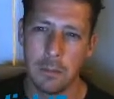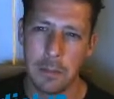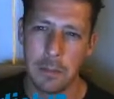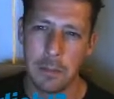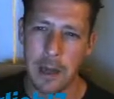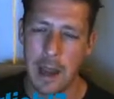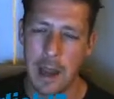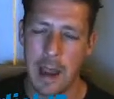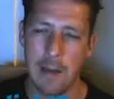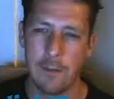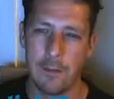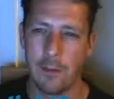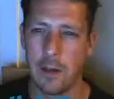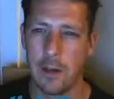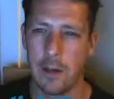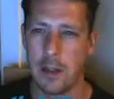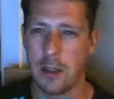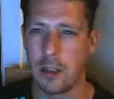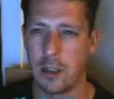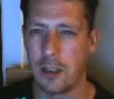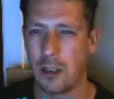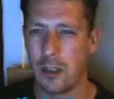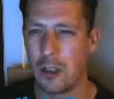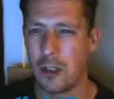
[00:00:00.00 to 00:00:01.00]
Bit
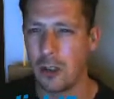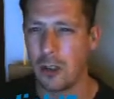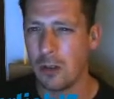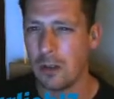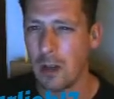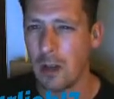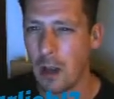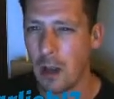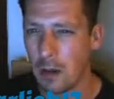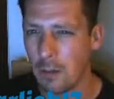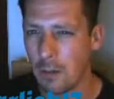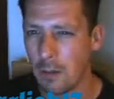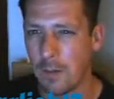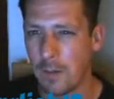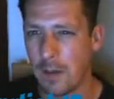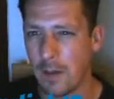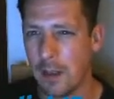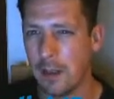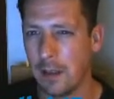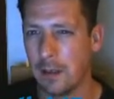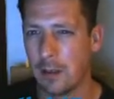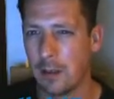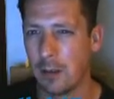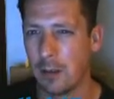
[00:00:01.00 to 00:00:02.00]
average, should
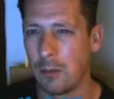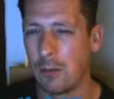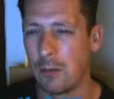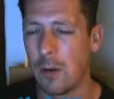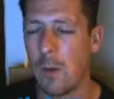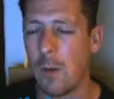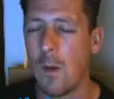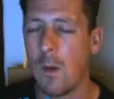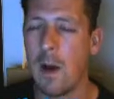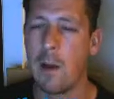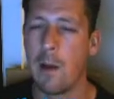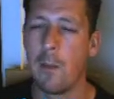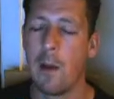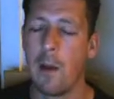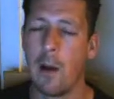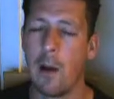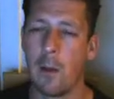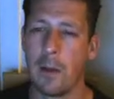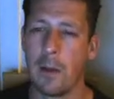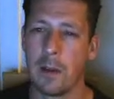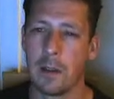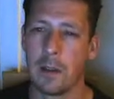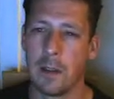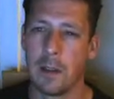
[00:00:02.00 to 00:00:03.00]
hopefully do quite
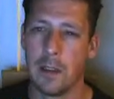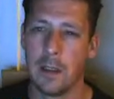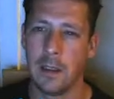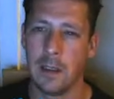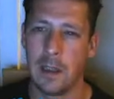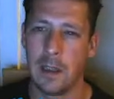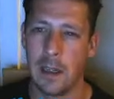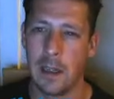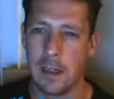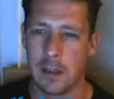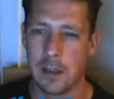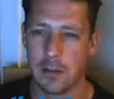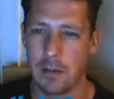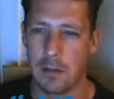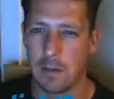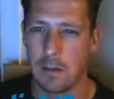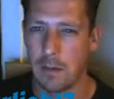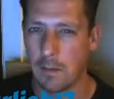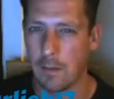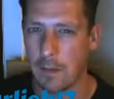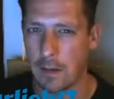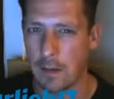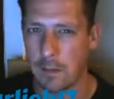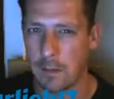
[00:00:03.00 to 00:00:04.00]
well in the Helix
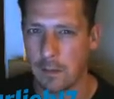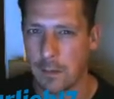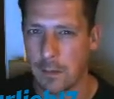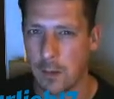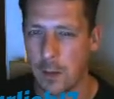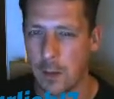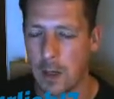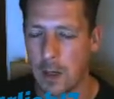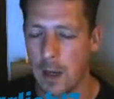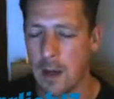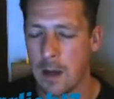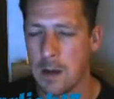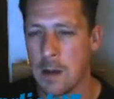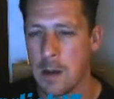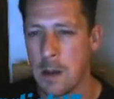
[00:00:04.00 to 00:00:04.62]
Rift event for you,